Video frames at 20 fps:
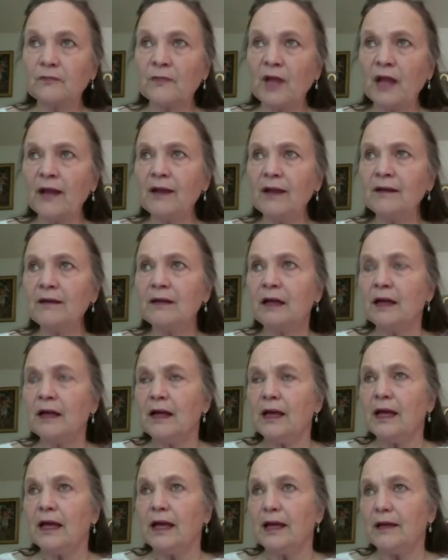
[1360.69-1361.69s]
And
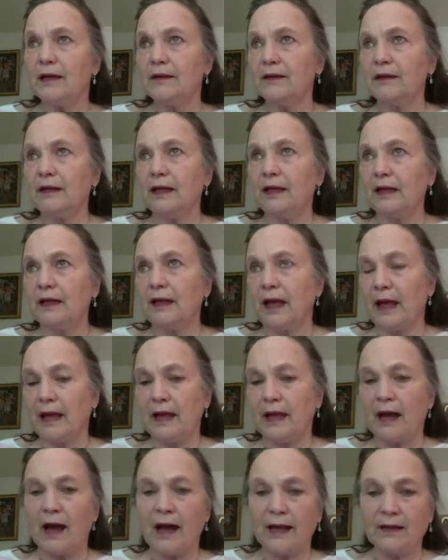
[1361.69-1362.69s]
the
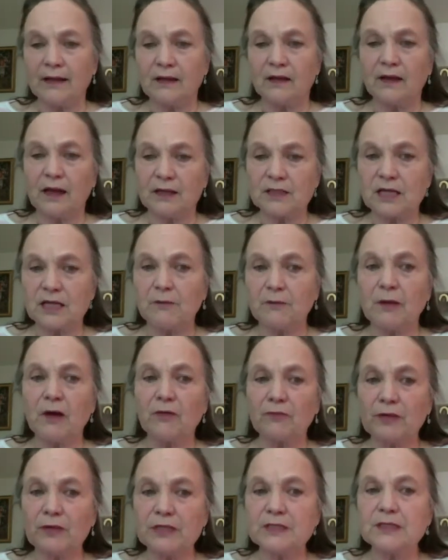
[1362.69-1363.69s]
AI that has come
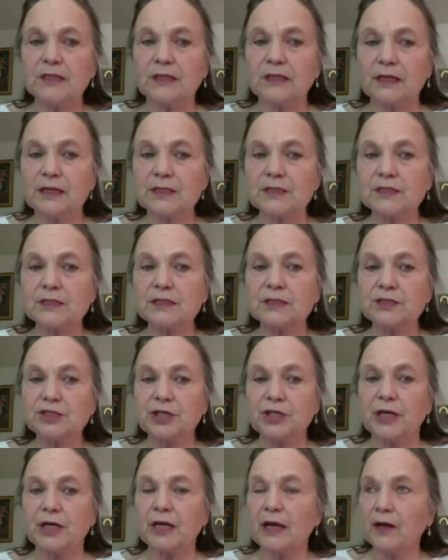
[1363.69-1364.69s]
out recently is the
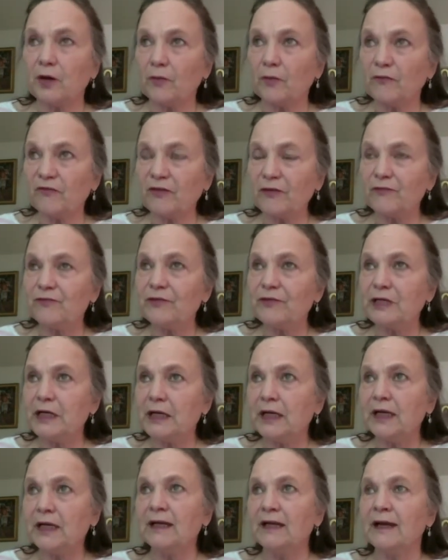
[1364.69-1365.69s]
Jade Helm
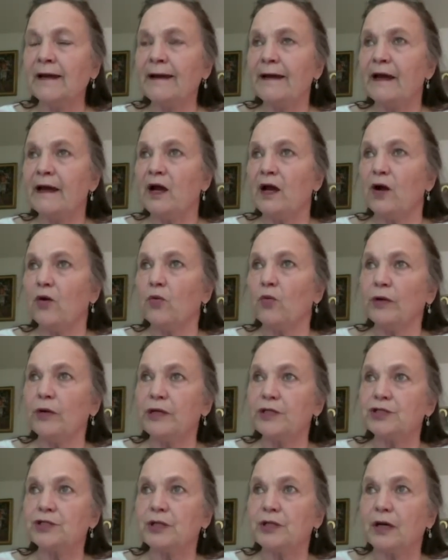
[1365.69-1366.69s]
15,
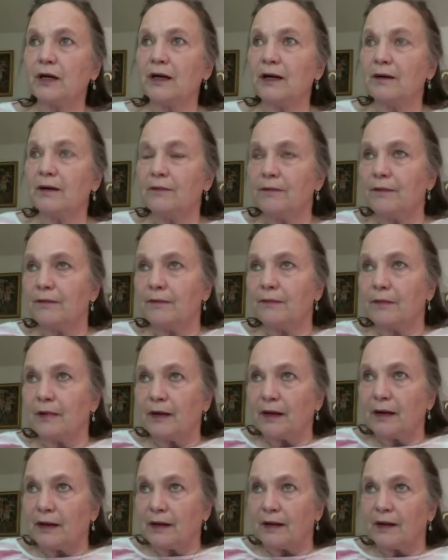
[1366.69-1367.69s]
which I
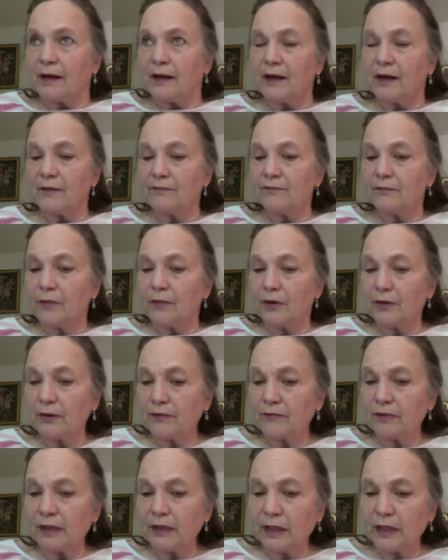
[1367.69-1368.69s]
heard
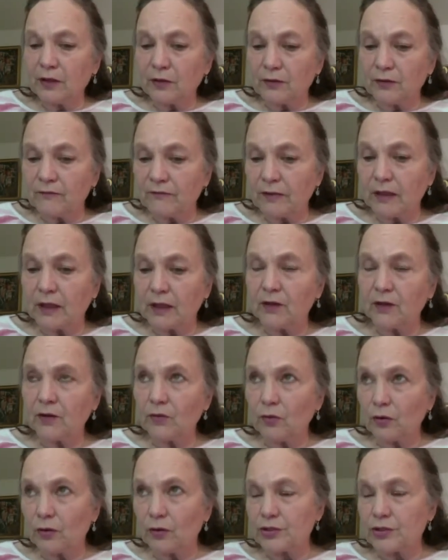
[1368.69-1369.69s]
a really good
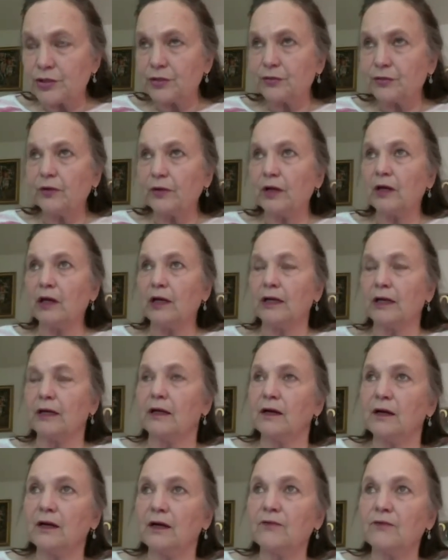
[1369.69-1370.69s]
video or two
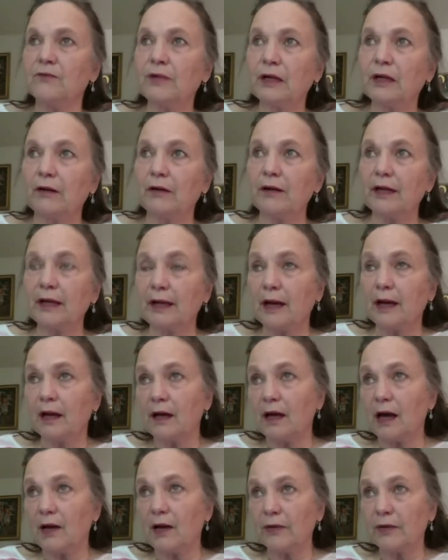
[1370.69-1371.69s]
on regarding
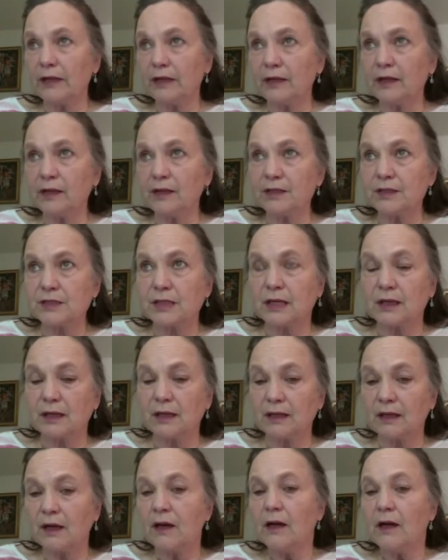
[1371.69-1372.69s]
how it is
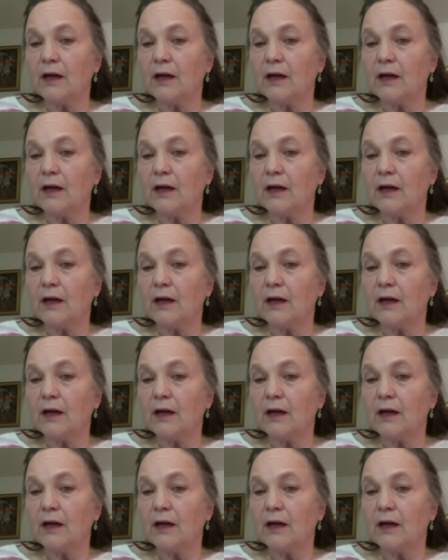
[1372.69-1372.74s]
an